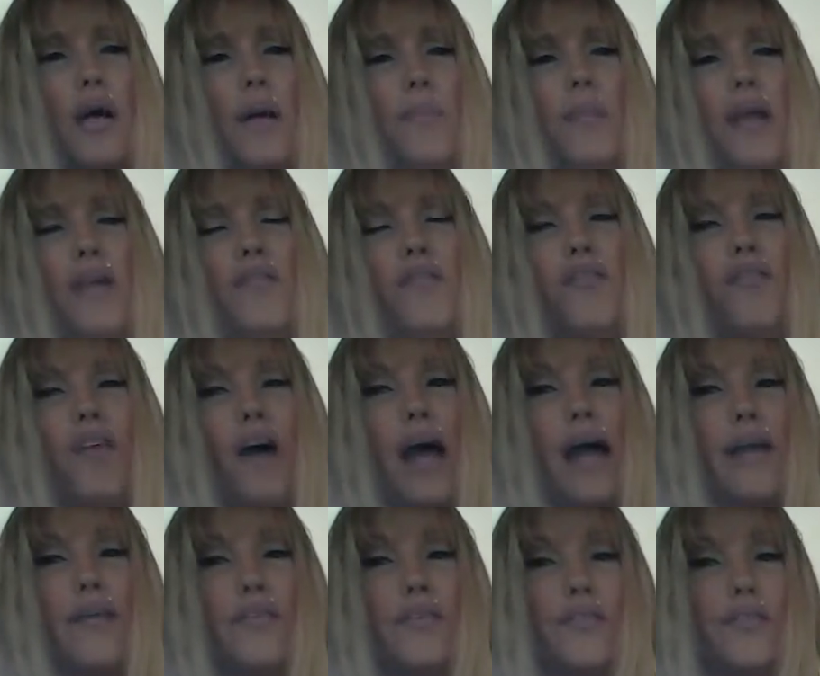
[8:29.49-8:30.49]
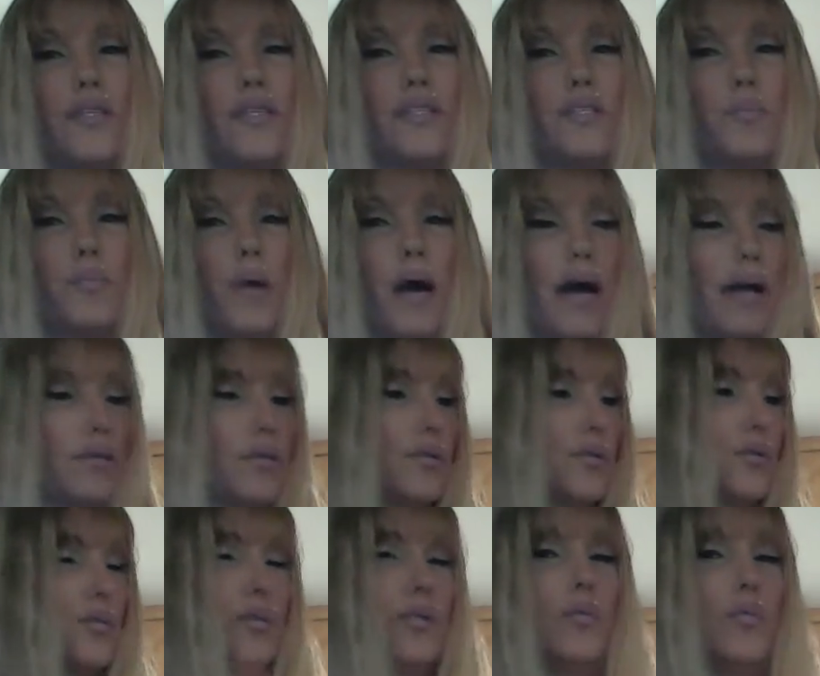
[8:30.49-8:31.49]
I made 5 of these
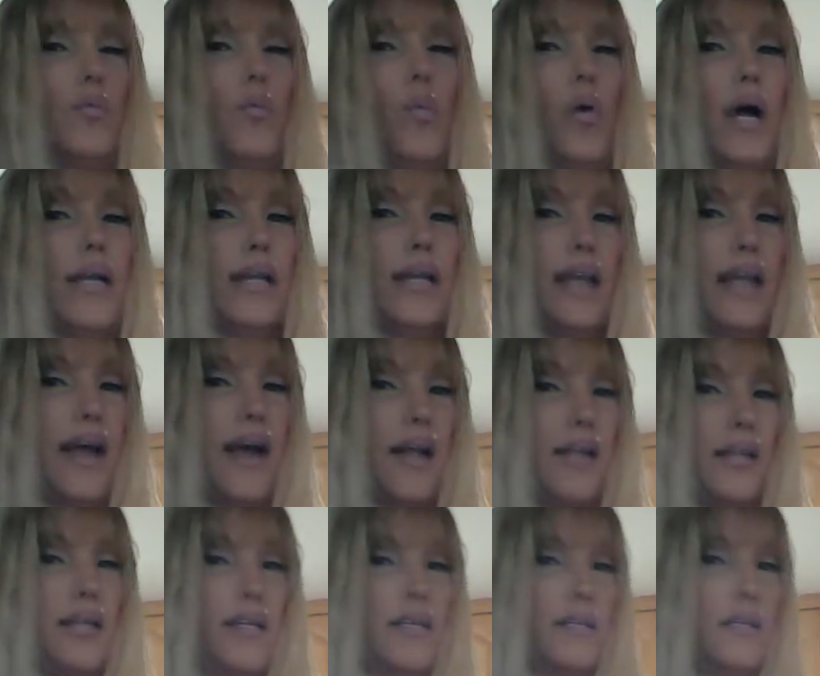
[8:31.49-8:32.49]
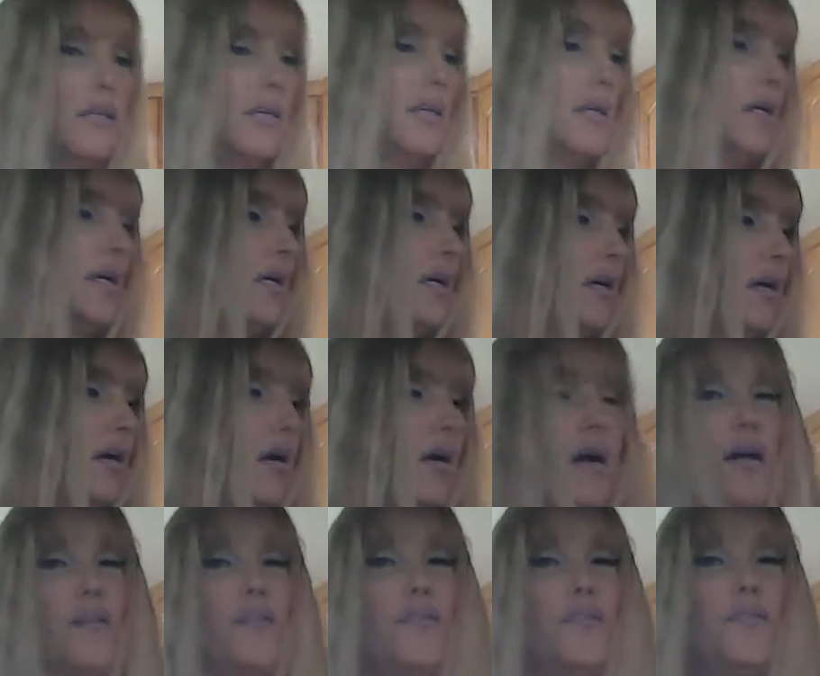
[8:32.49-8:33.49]
bottles with 1 gallon
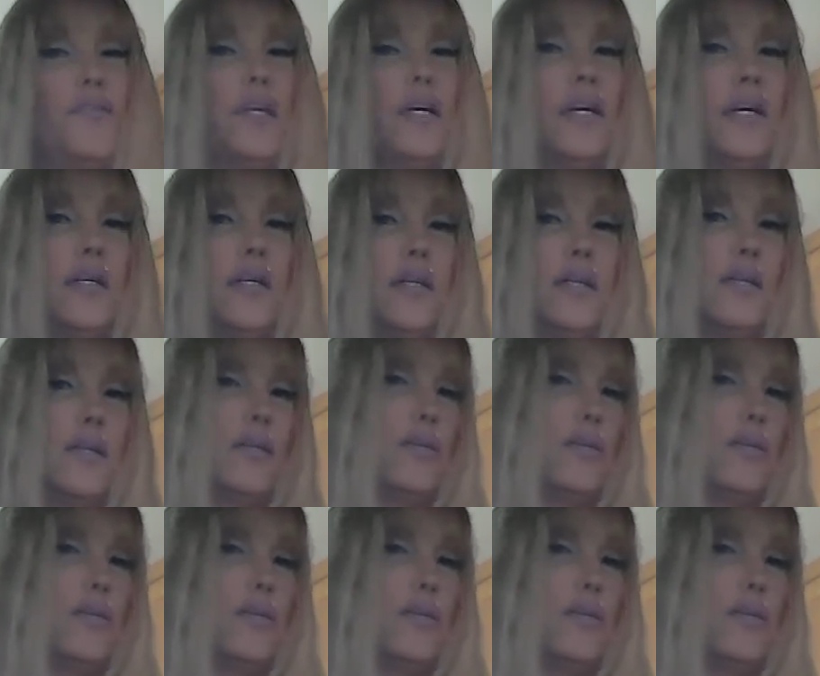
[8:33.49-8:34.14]
of the